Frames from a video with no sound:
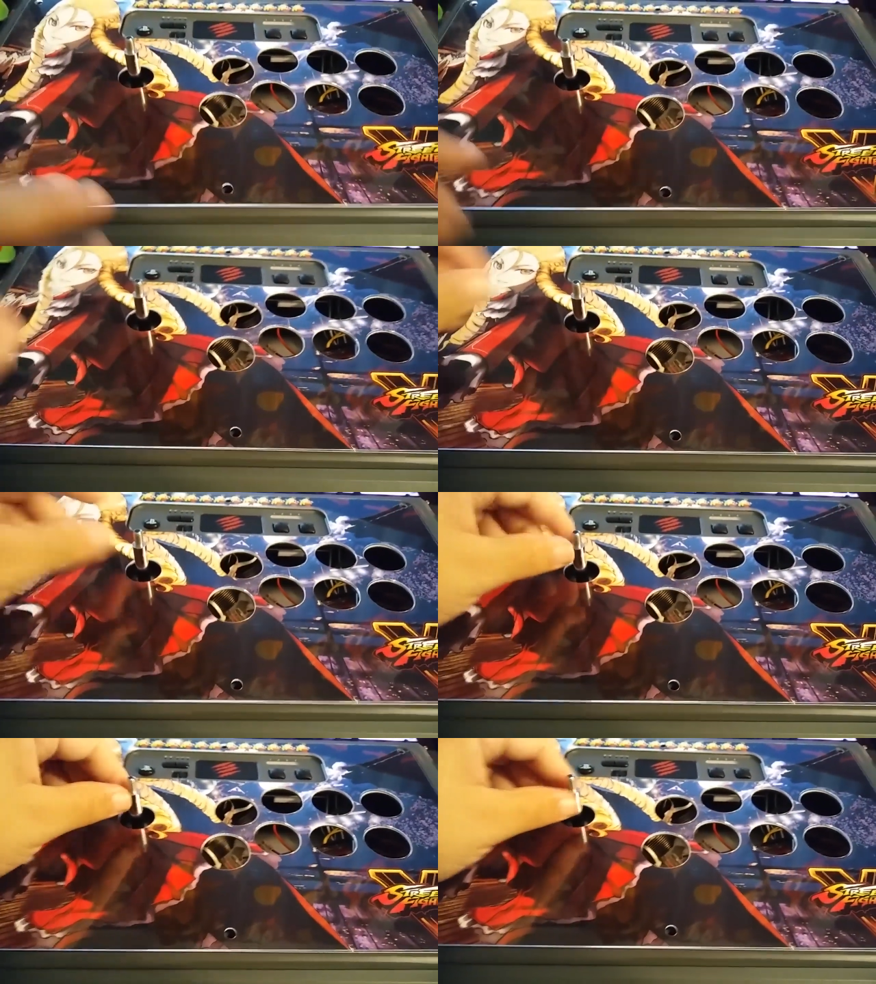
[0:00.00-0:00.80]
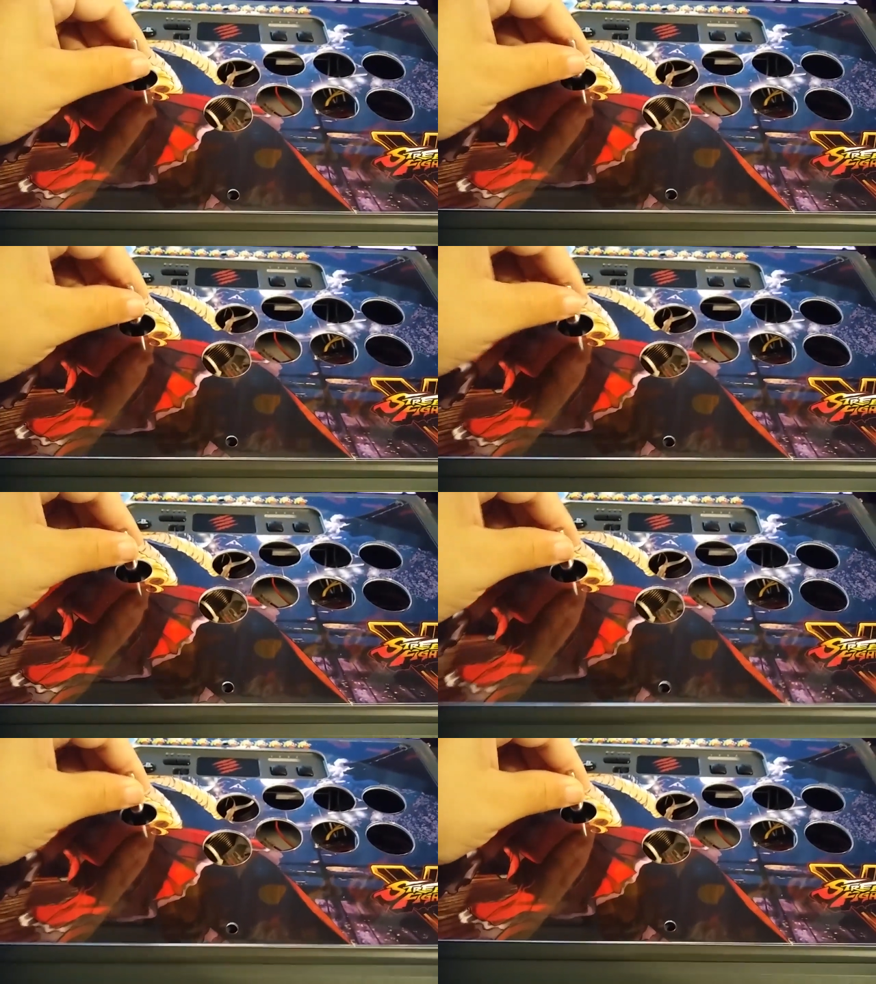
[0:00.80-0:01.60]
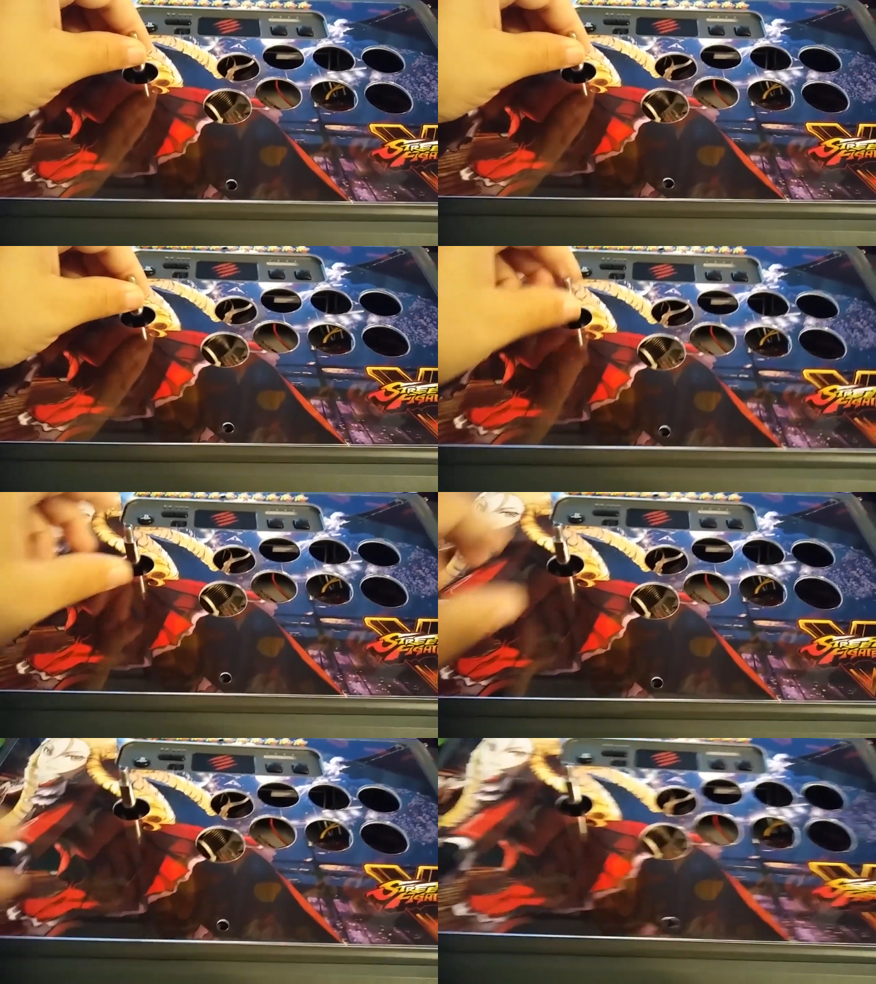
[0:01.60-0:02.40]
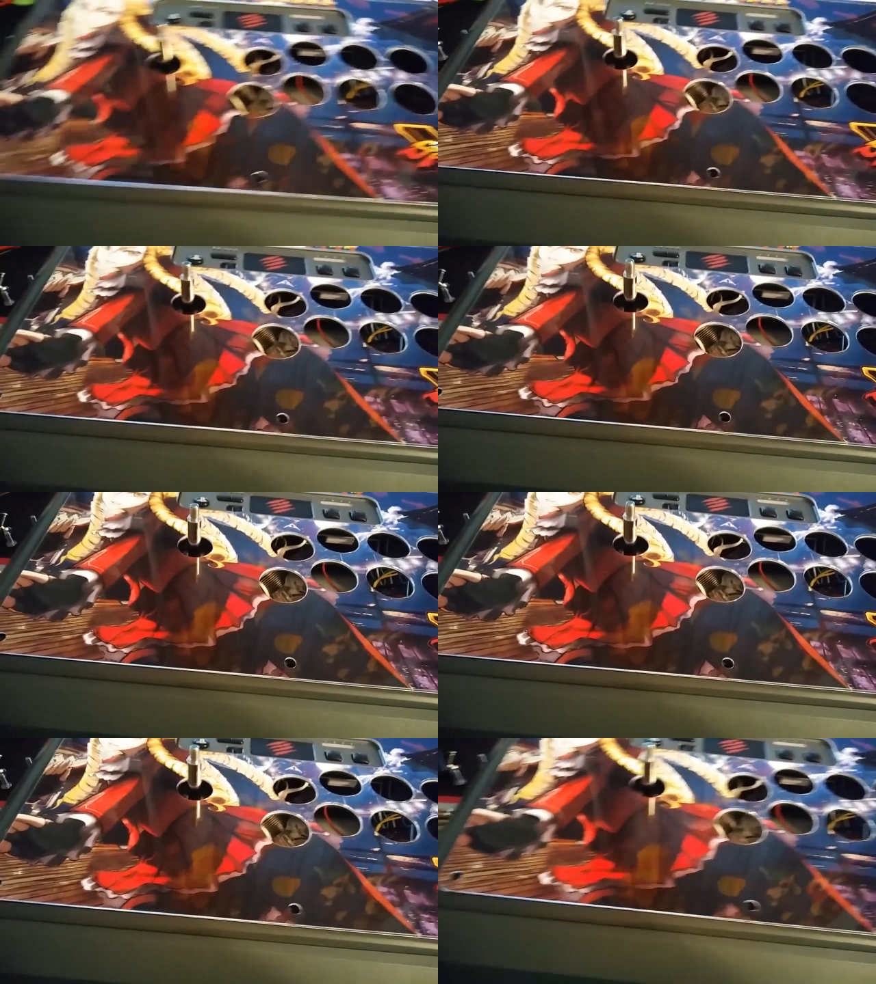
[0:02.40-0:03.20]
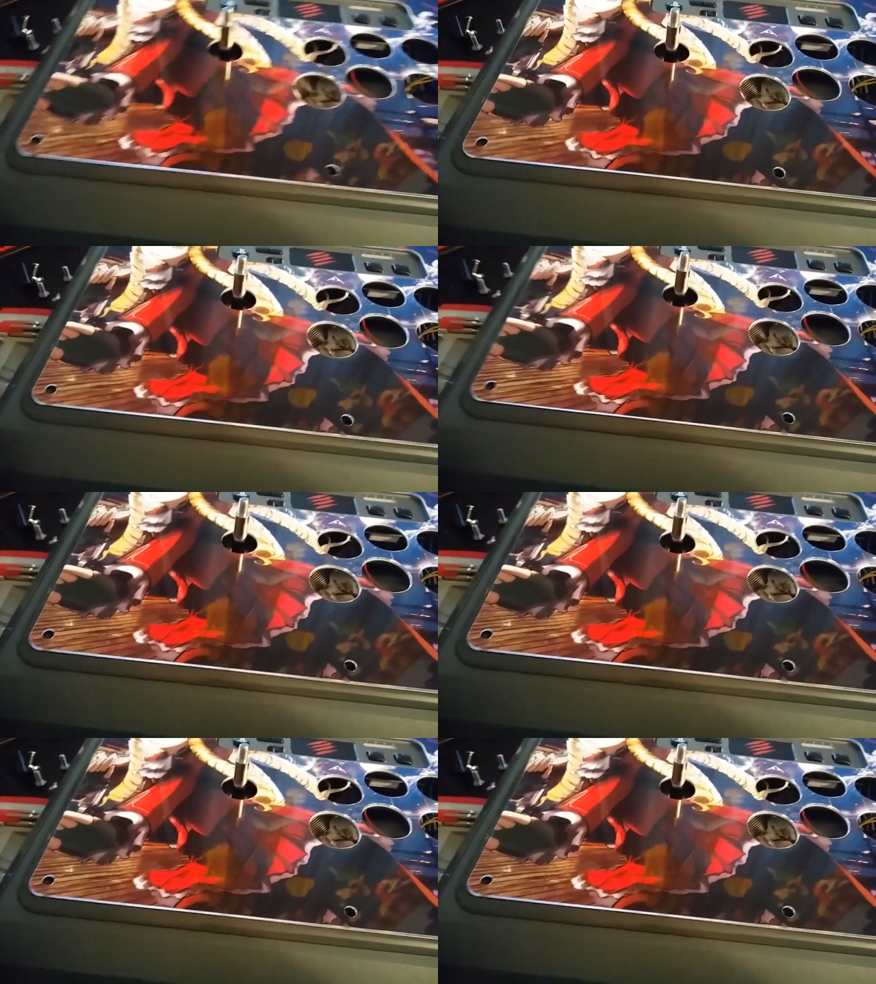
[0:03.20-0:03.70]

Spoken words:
No face is visible, so there are no lips to read.